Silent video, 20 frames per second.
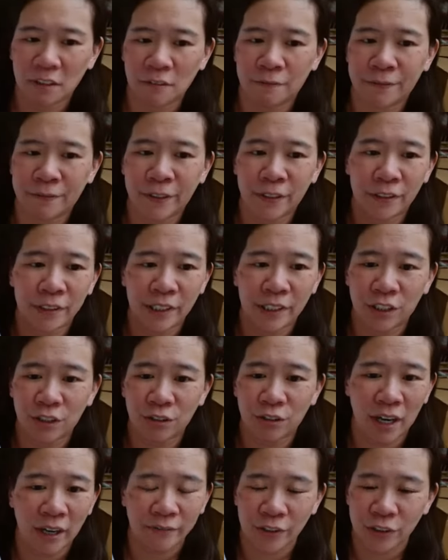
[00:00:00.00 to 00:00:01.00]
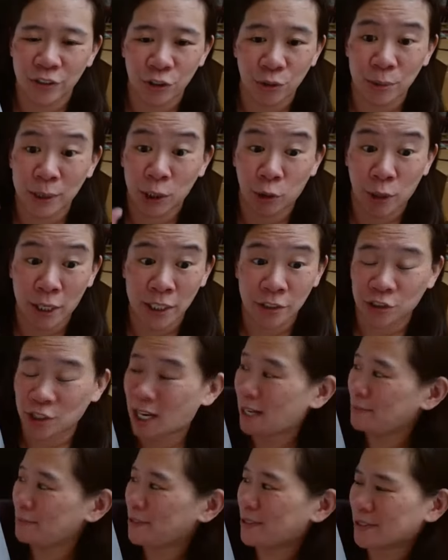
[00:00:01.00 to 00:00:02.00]
feel like you have to do a great job.
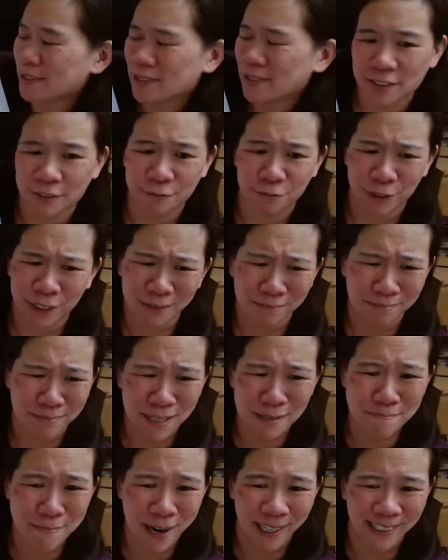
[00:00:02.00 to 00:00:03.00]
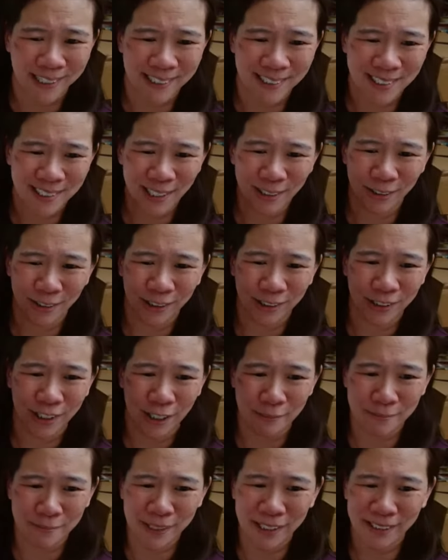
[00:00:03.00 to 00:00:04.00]
I mean, this is a freaking meat pie. It does not look
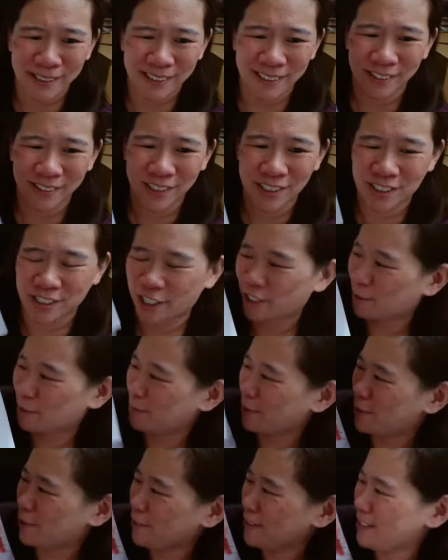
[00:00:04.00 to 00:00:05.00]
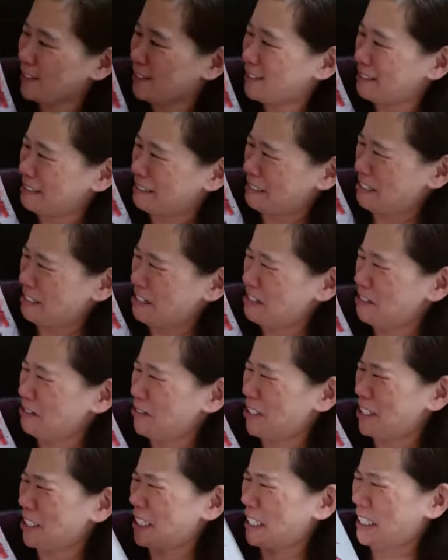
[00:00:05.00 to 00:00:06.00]
dumb. It looks terrible. Oh,
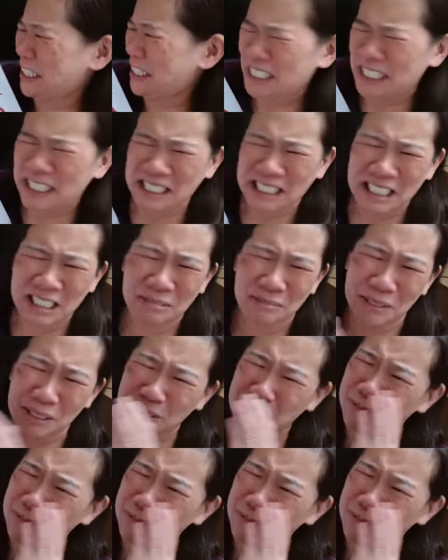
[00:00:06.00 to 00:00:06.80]
look. This one's